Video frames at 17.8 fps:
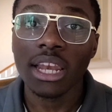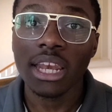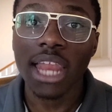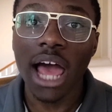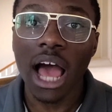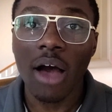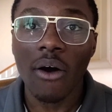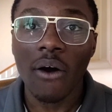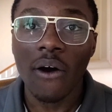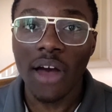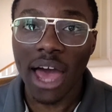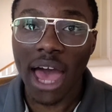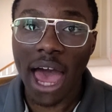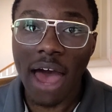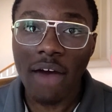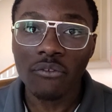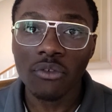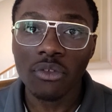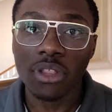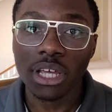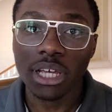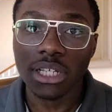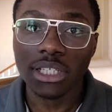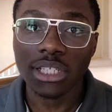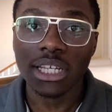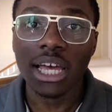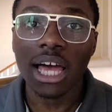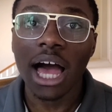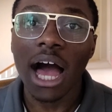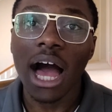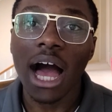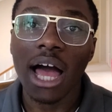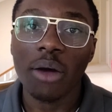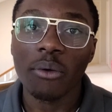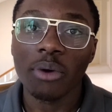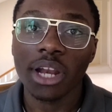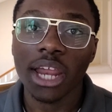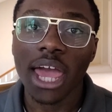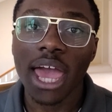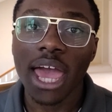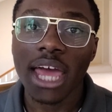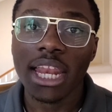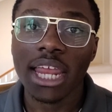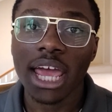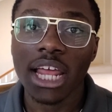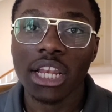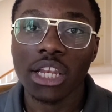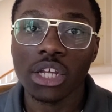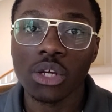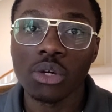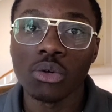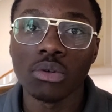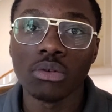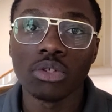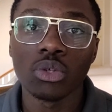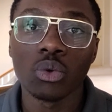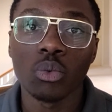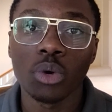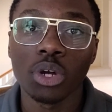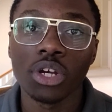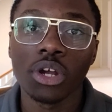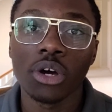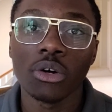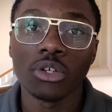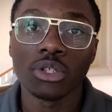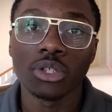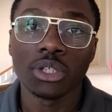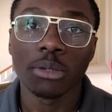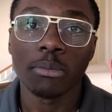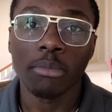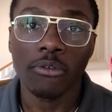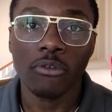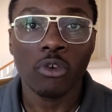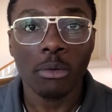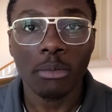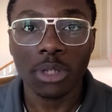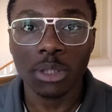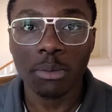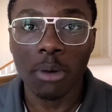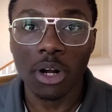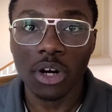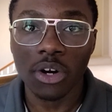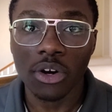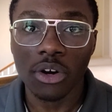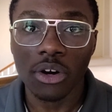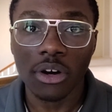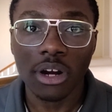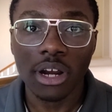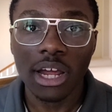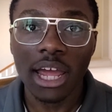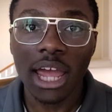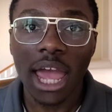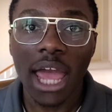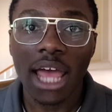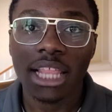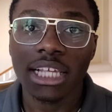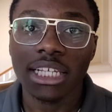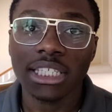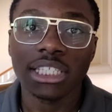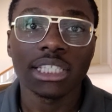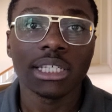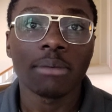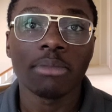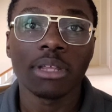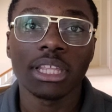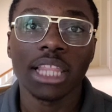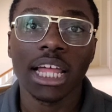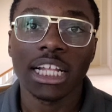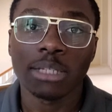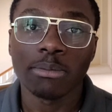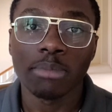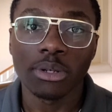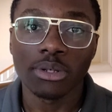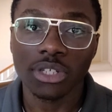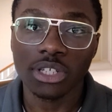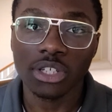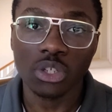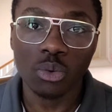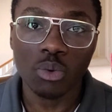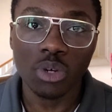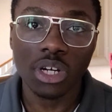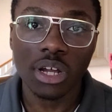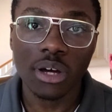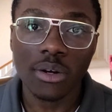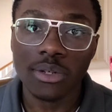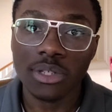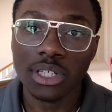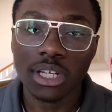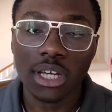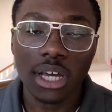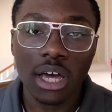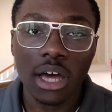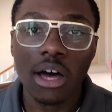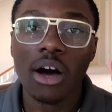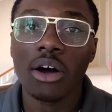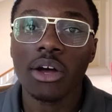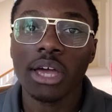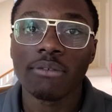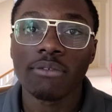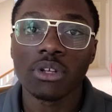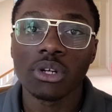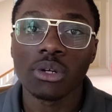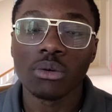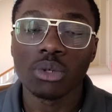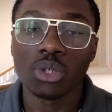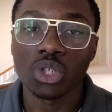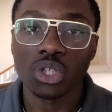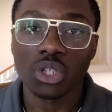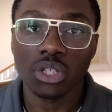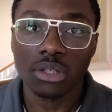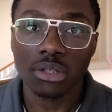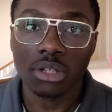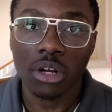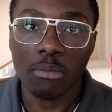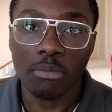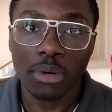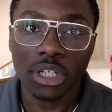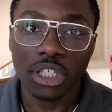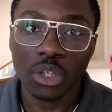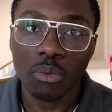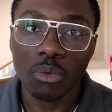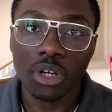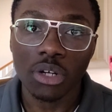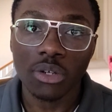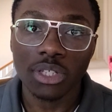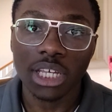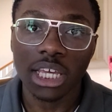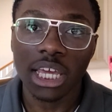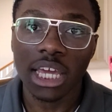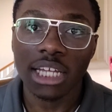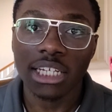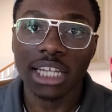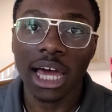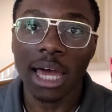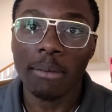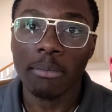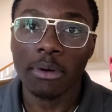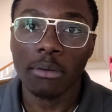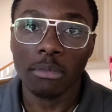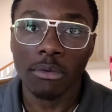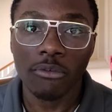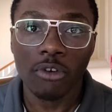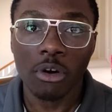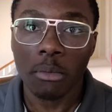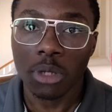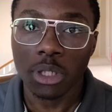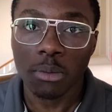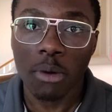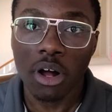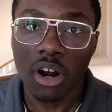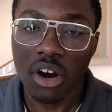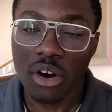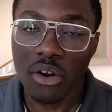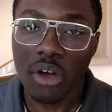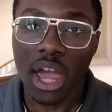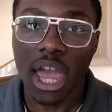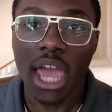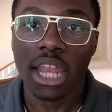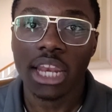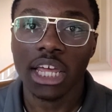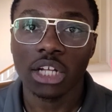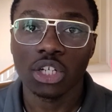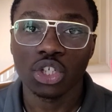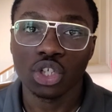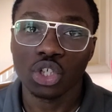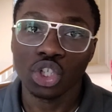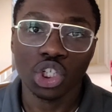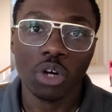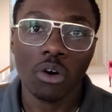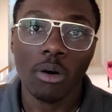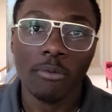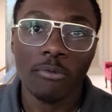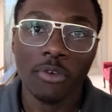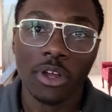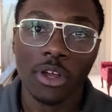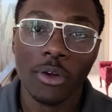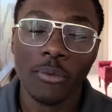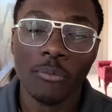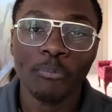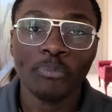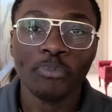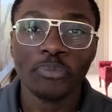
Now, after this, I went ahead and used Windows Performance Monitor, and this is something that's built into Windows. All you have to do is just press the Windows key and type in Performance Monitor, and it should show up for you.